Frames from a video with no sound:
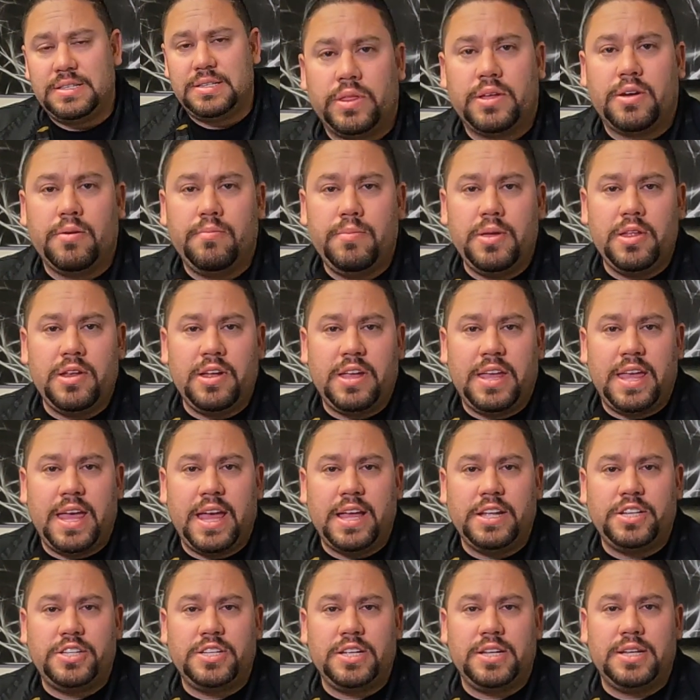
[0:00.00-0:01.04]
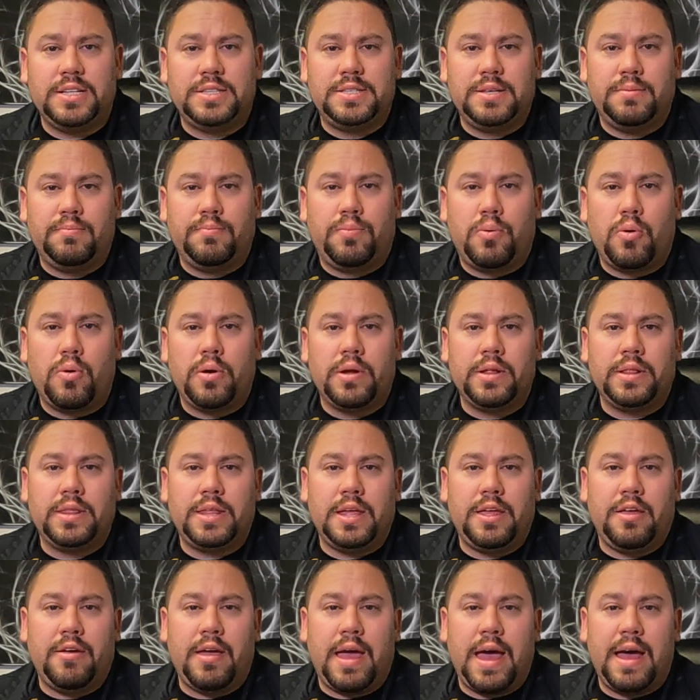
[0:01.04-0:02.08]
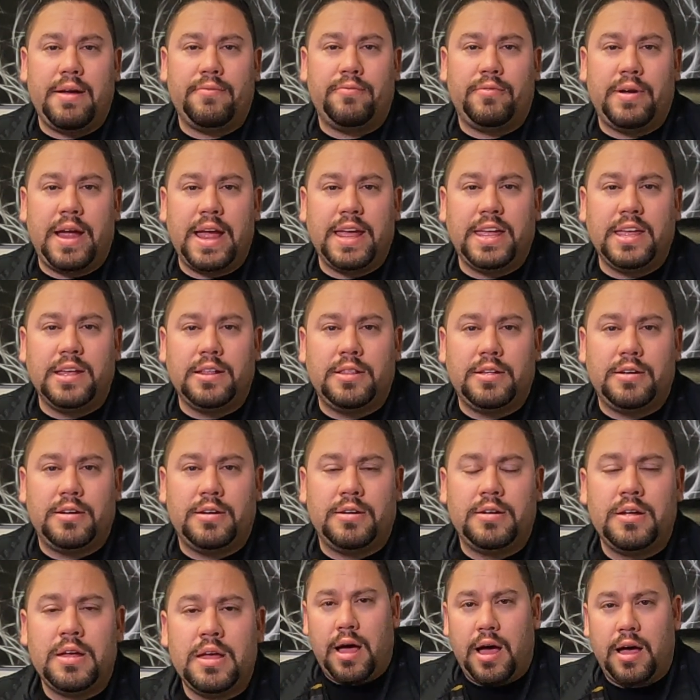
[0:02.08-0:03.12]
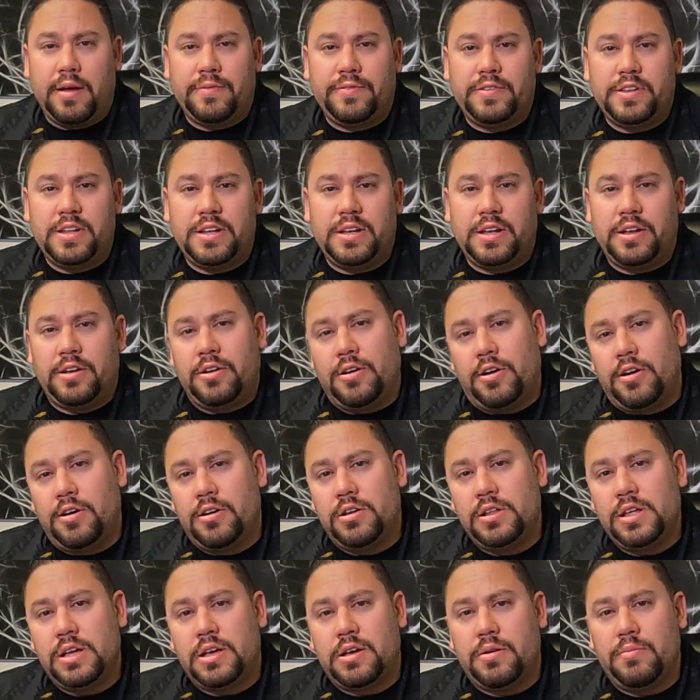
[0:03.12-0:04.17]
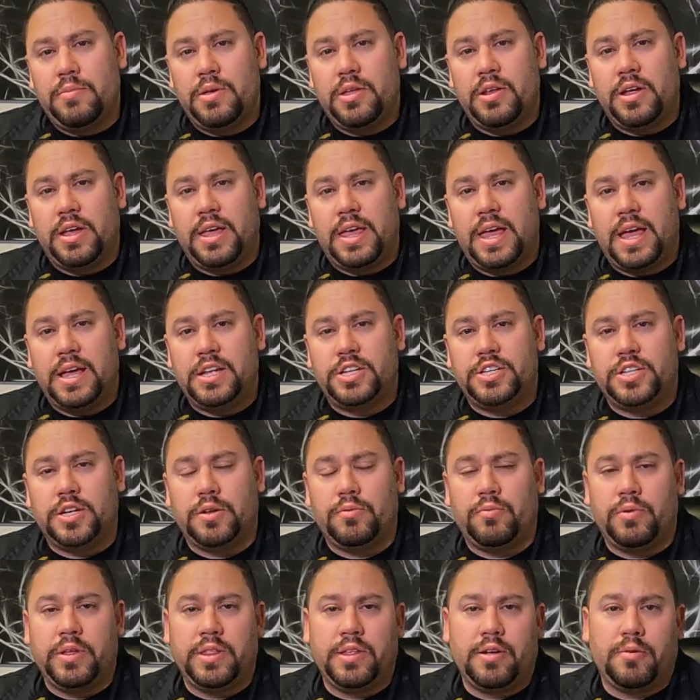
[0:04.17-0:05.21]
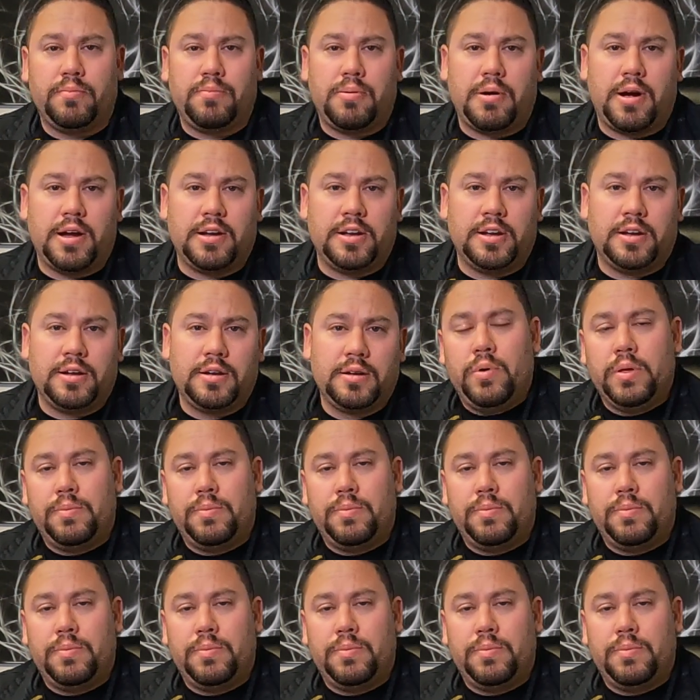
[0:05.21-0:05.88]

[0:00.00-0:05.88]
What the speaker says: With communication, it's important that you have regular, often and early communication with your partner.